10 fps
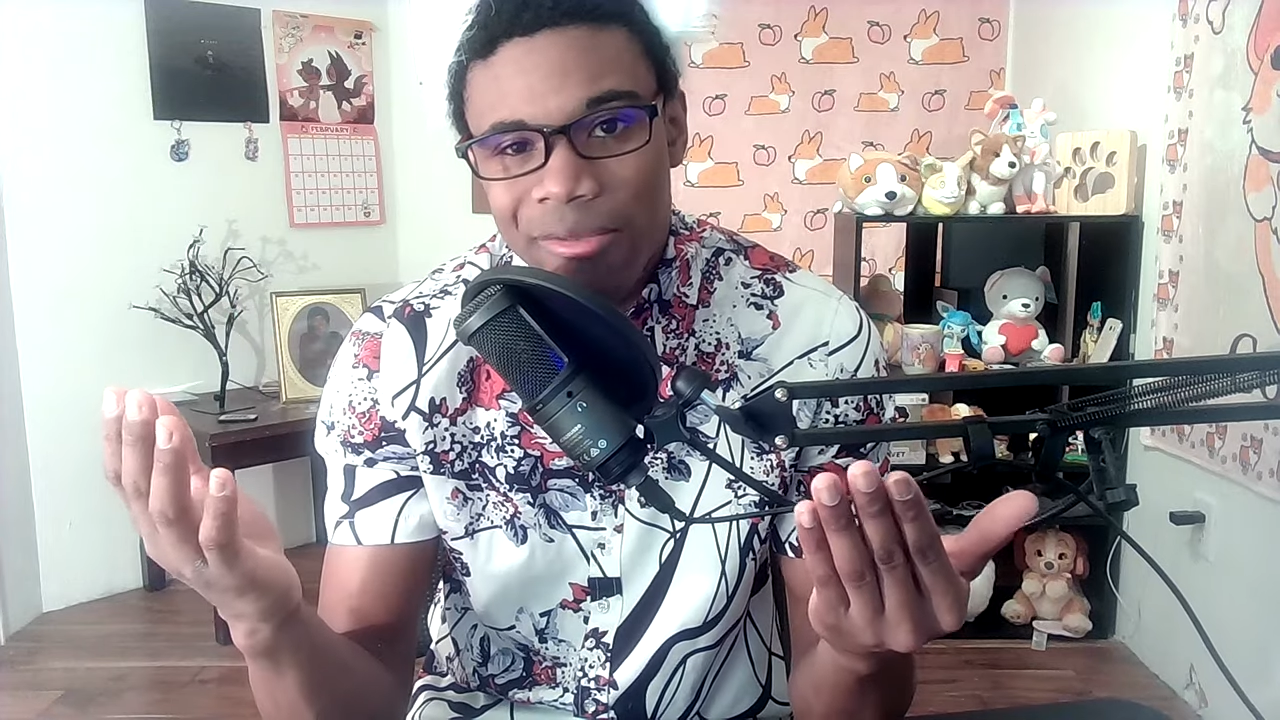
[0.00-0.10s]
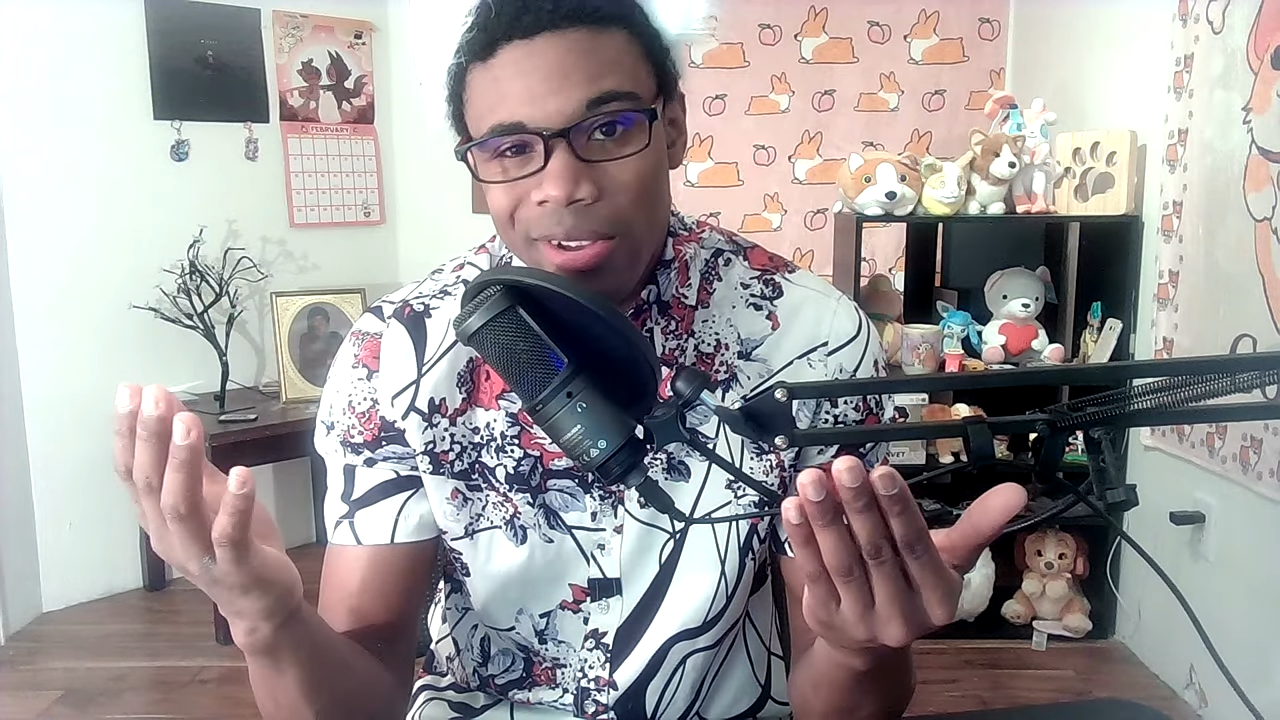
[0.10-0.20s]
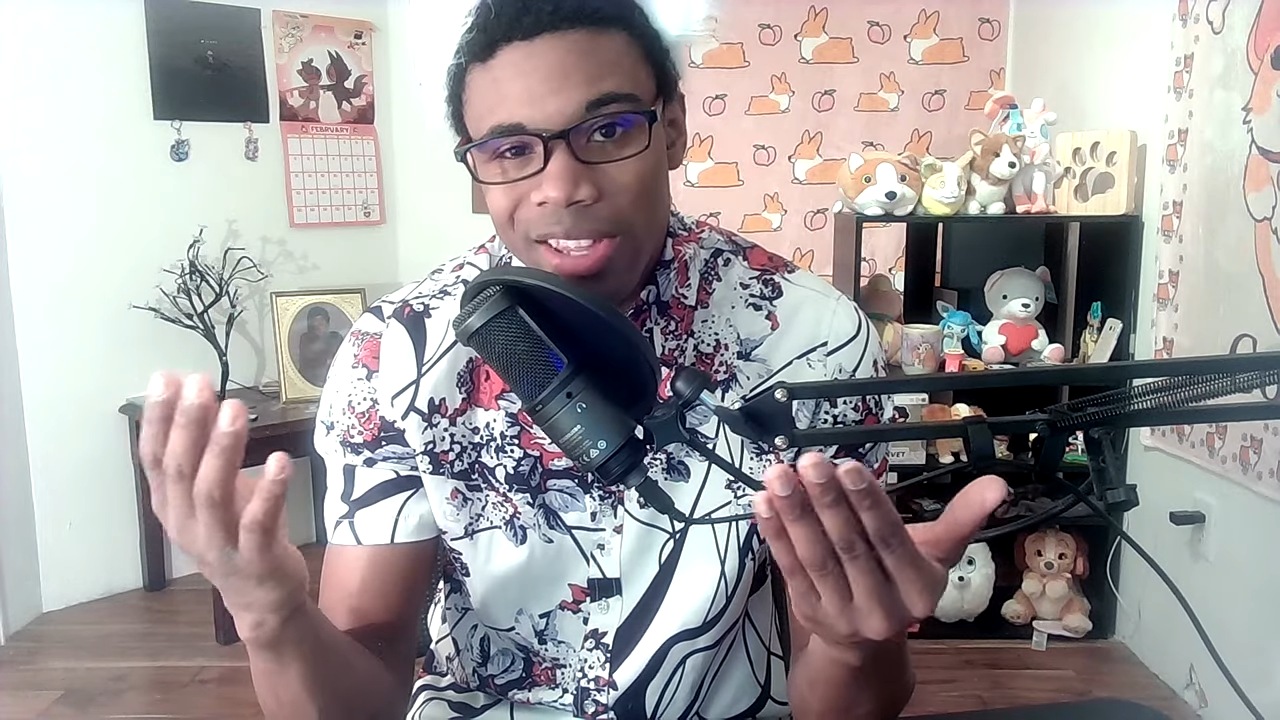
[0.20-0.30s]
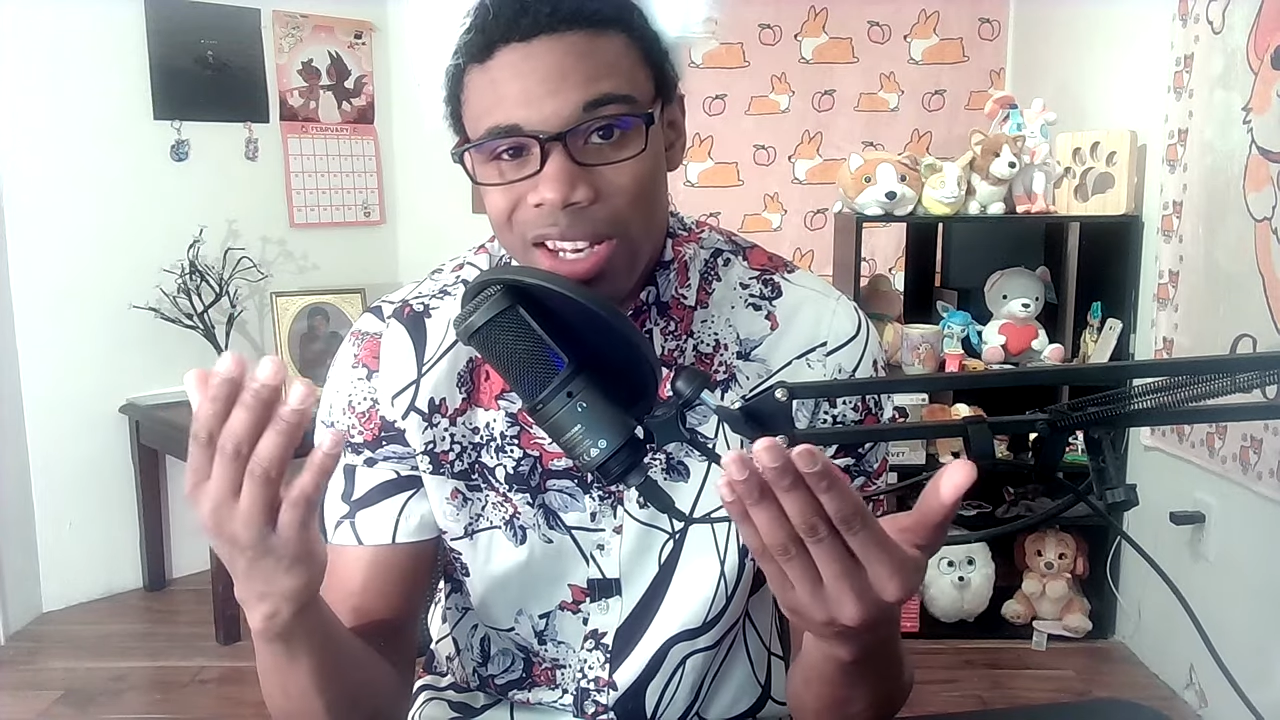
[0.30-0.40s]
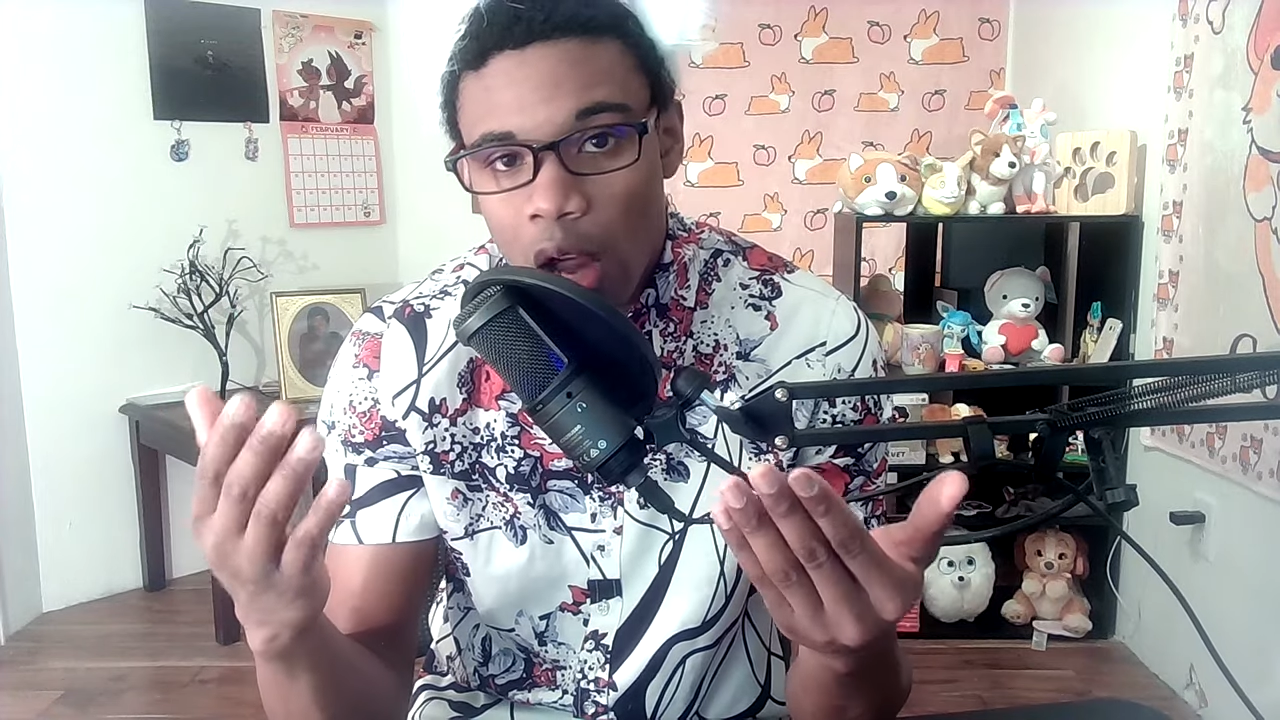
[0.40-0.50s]

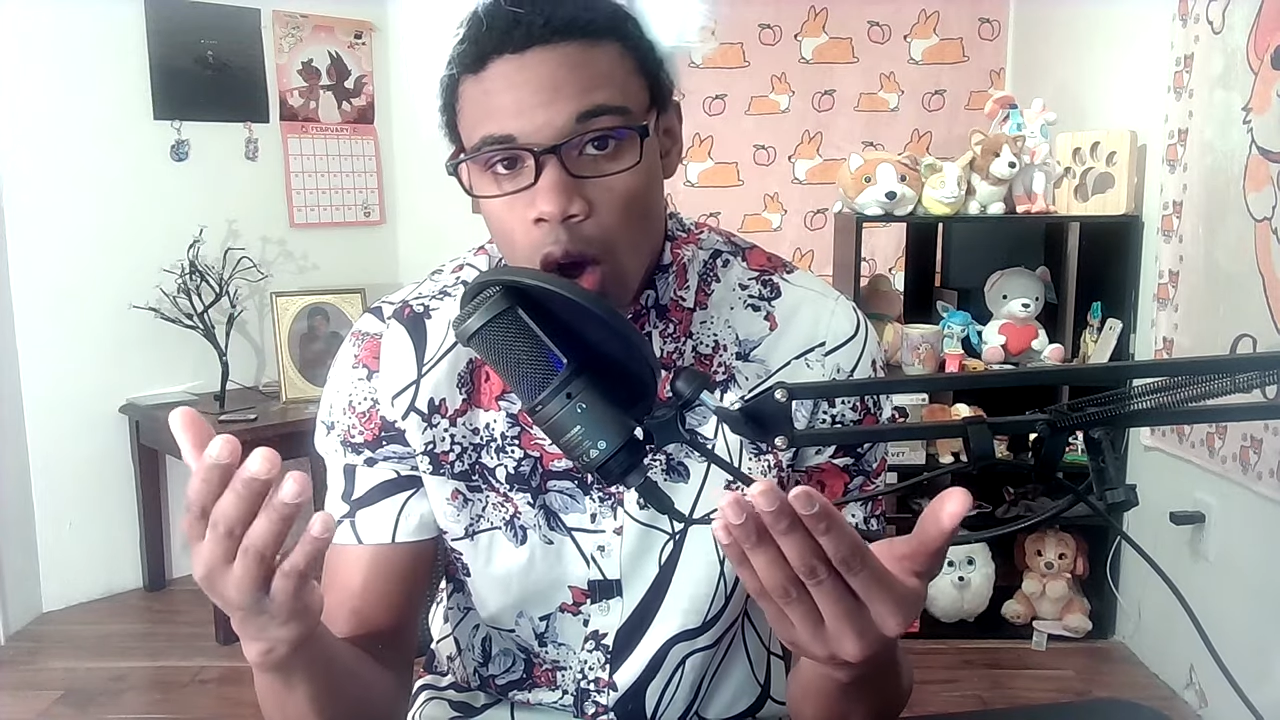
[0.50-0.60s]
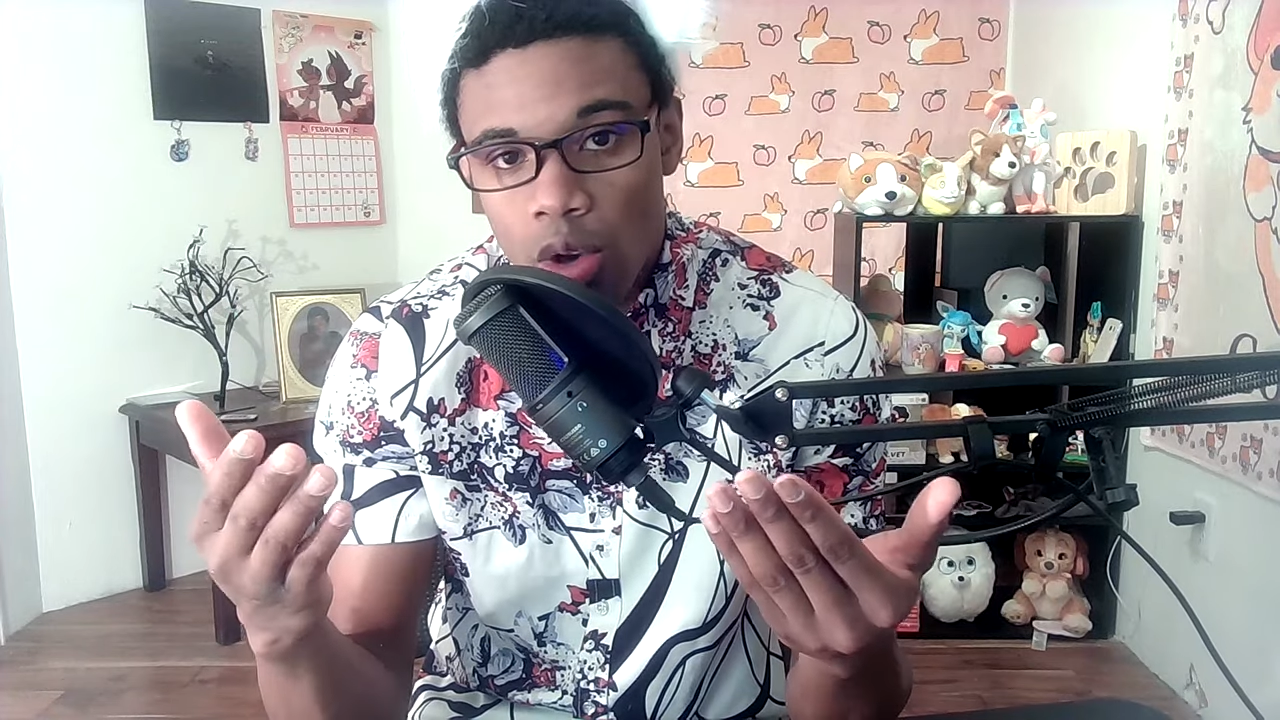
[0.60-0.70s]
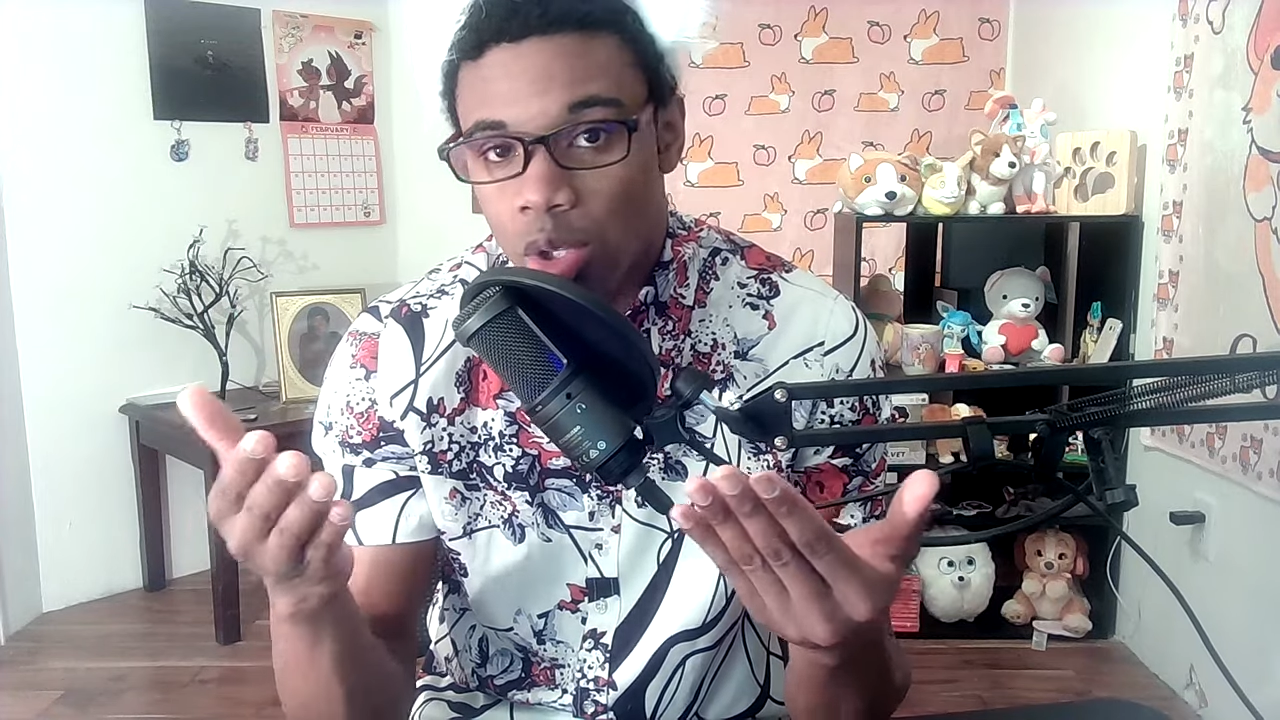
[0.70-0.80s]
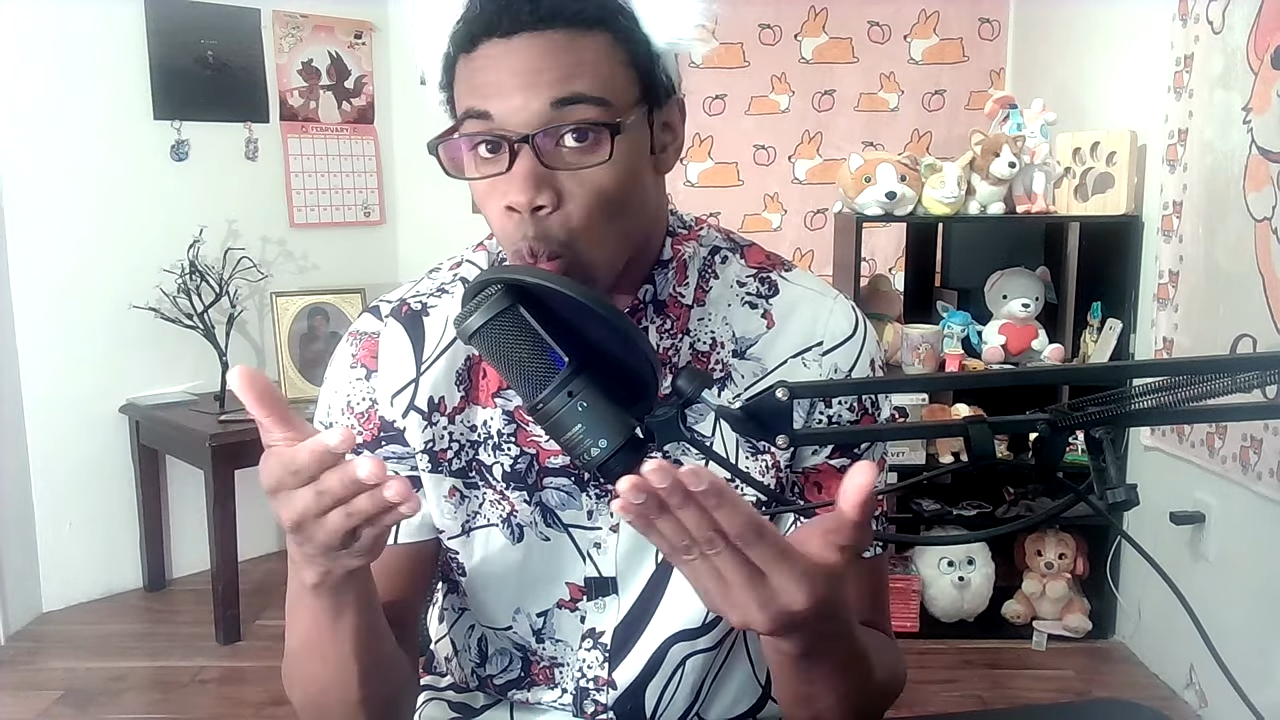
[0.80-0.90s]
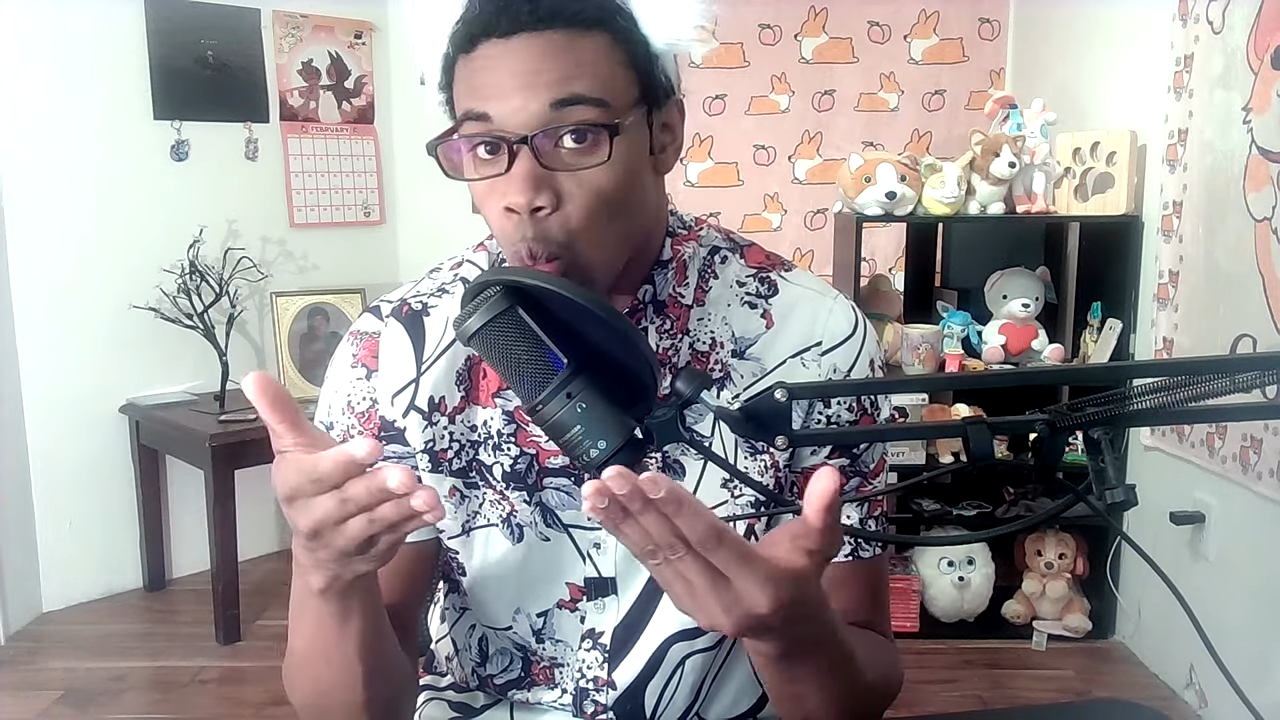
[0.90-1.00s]
really knows